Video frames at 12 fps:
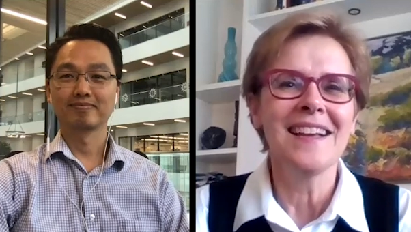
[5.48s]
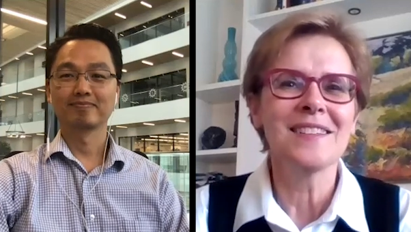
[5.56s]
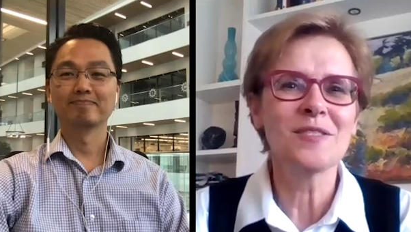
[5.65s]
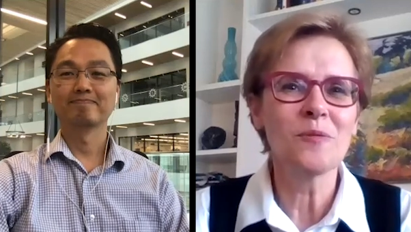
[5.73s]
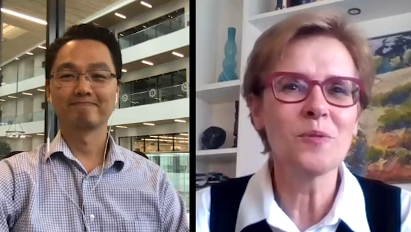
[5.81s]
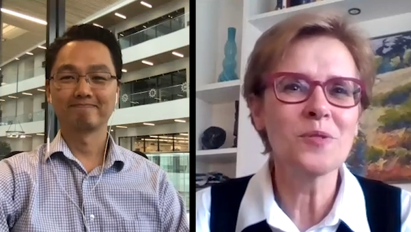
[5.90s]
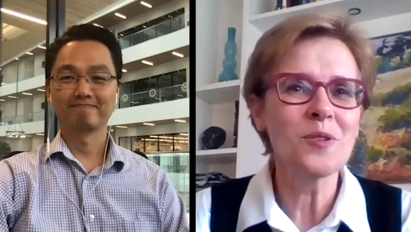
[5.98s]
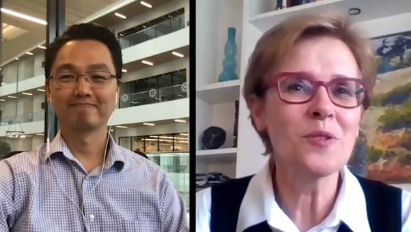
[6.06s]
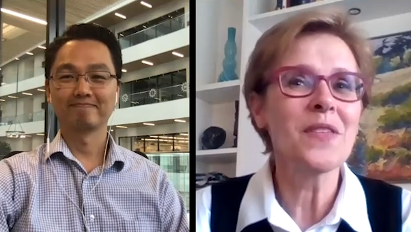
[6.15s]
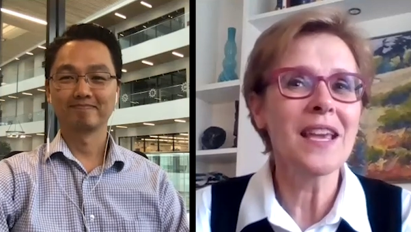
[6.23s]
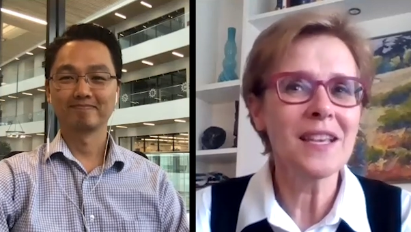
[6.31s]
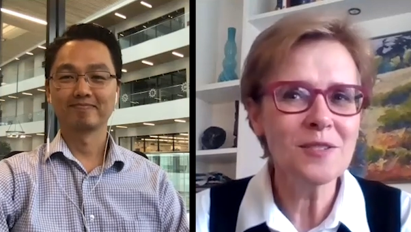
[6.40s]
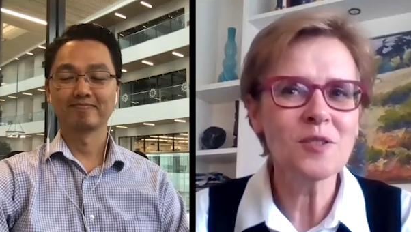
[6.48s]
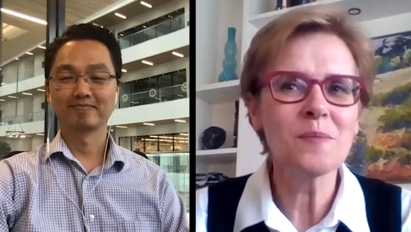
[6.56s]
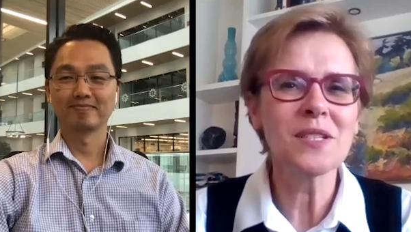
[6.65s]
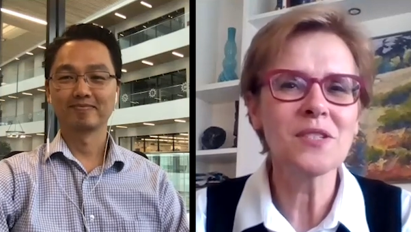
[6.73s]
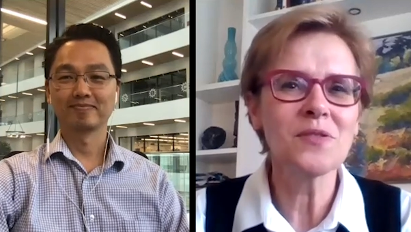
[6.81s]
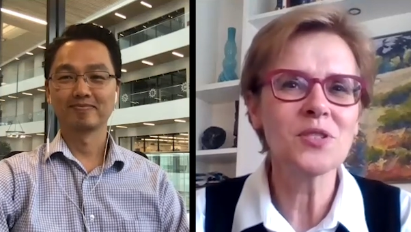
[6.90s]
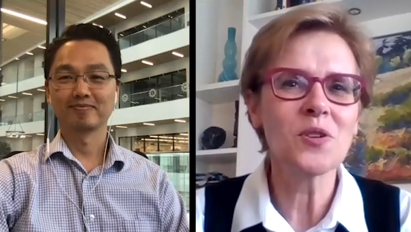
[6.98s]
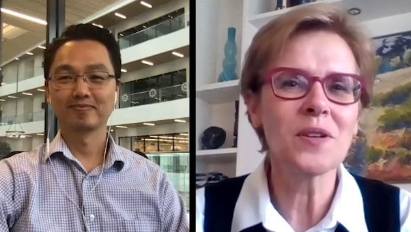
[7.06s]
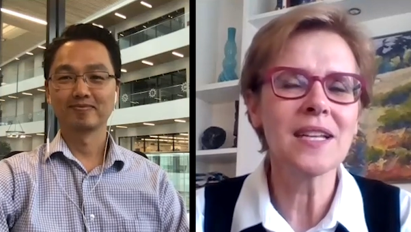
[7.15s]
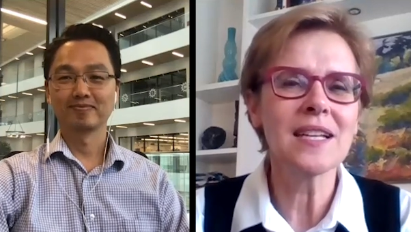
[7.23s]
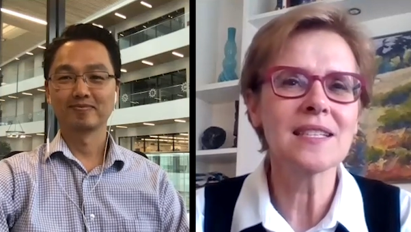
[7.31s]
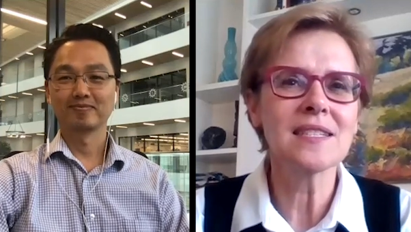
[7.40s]
Speaker 1: So, Woo Soo, thank you so much for
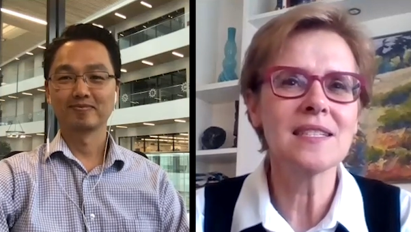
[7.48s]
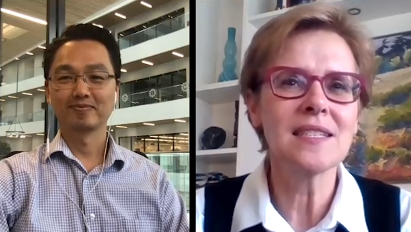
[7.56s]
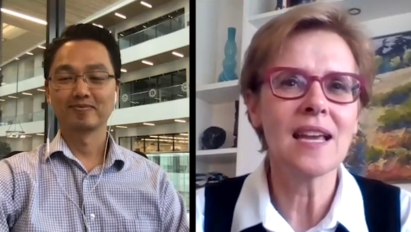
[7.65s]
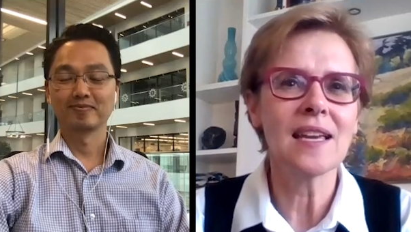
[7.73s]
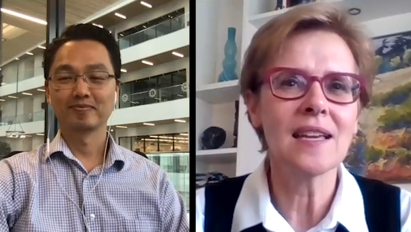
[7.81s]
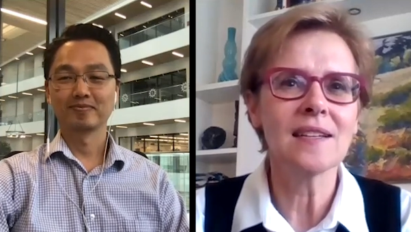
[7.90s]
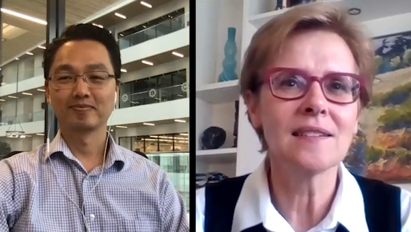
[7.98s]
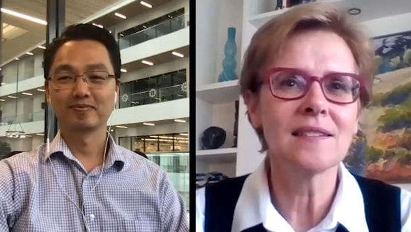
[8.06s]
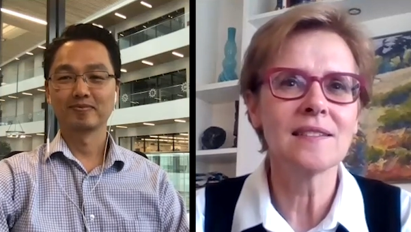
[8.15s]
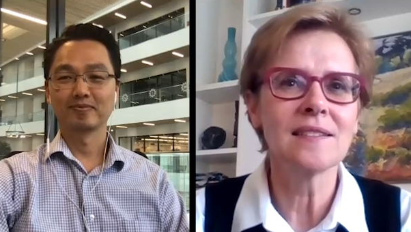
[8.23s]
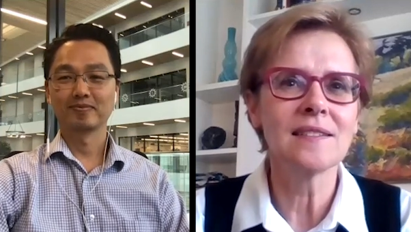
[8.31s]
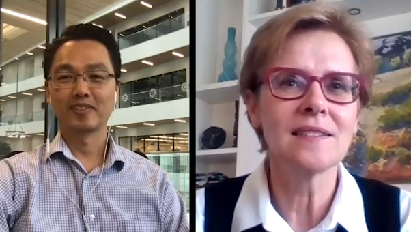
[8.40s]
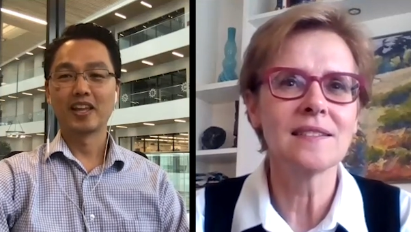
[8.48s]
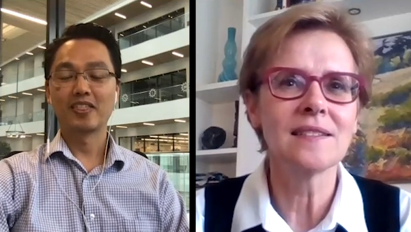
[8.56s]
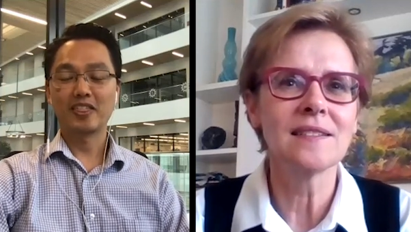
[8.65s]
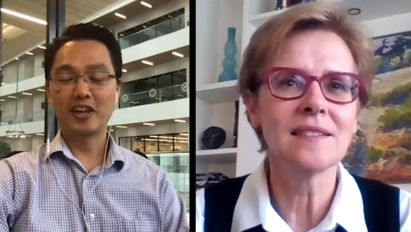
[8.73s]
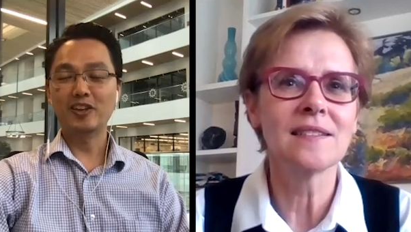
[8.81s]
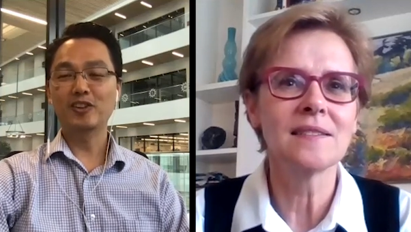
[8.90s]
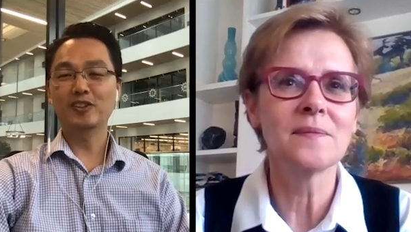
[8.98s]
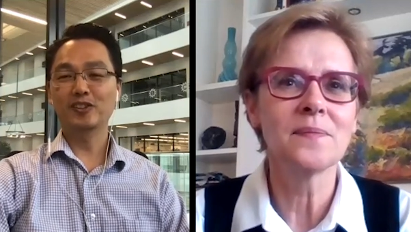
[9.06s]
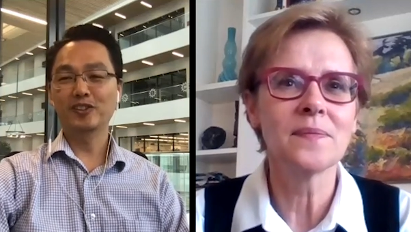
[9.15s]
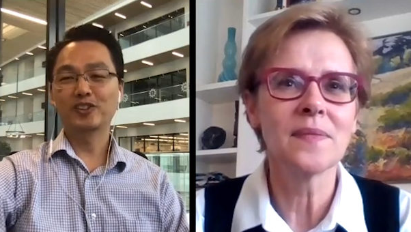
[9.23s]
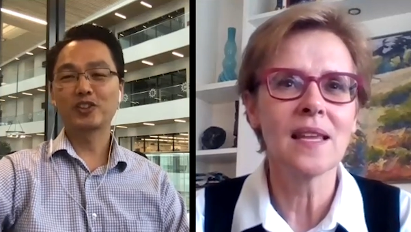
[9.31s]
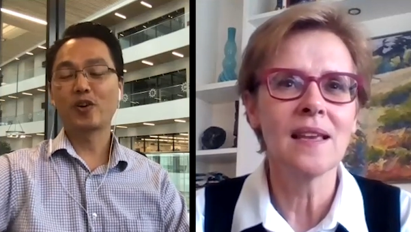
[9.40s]
joining us today.
Speaker 2: Thank you,
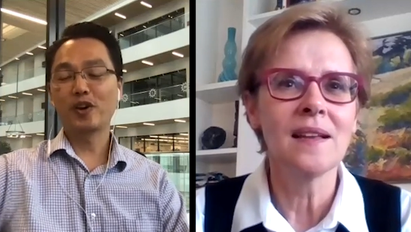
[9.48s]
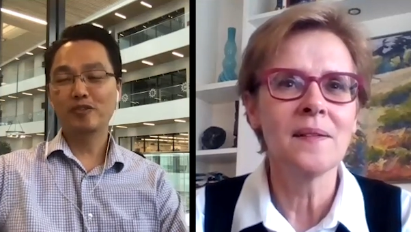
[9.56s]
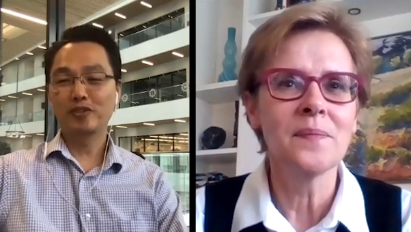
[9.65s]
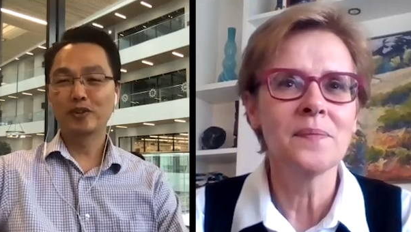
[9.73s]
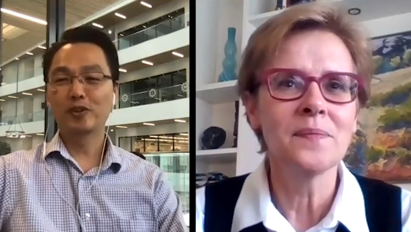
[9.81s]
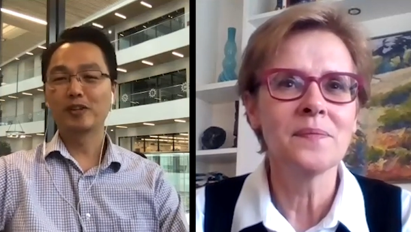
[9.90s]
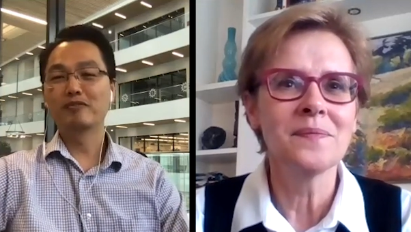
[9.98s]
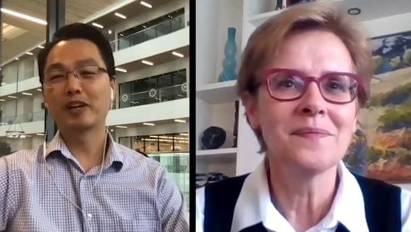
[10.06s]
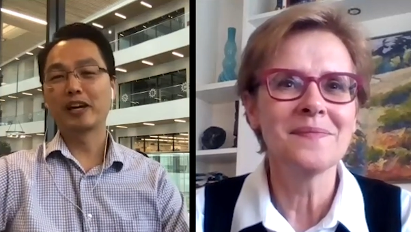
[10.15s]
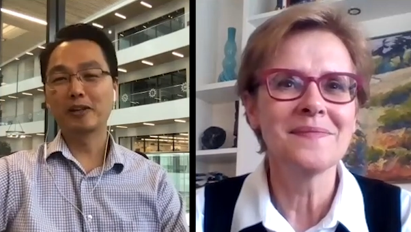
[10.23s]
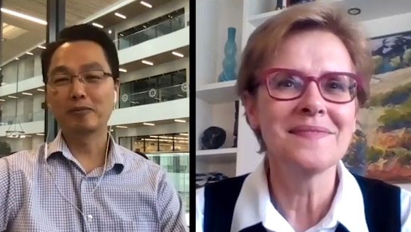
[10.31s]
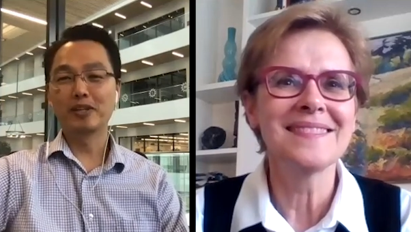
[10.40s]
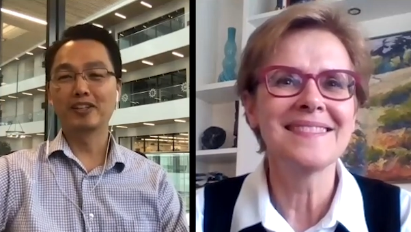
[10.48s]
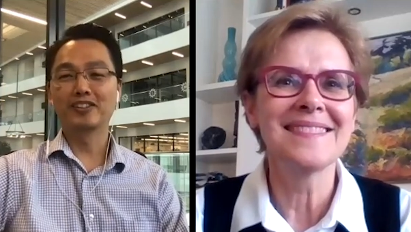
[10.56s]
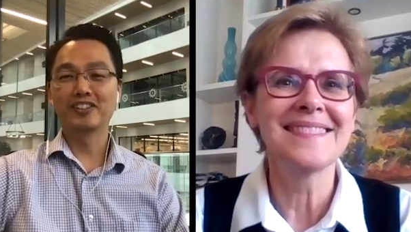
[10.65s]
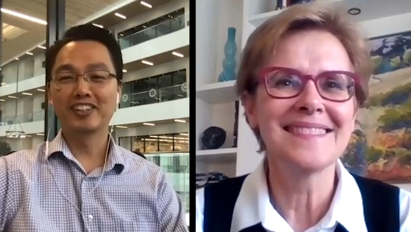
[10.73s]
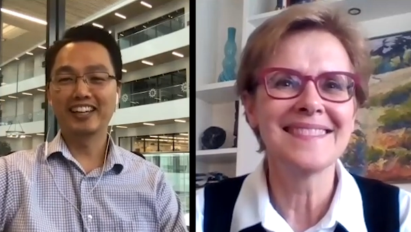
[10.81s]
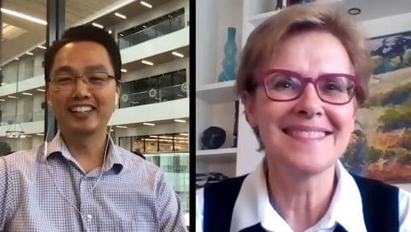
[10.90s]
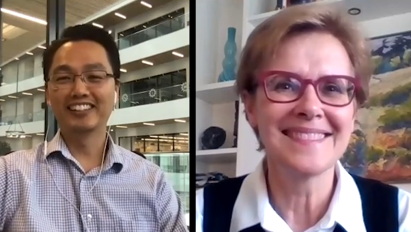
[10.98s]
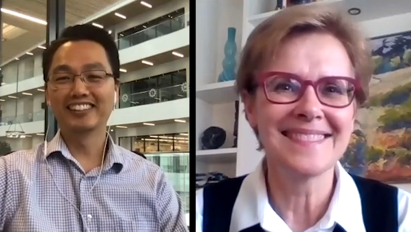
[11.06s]
Joy, for inviting me today.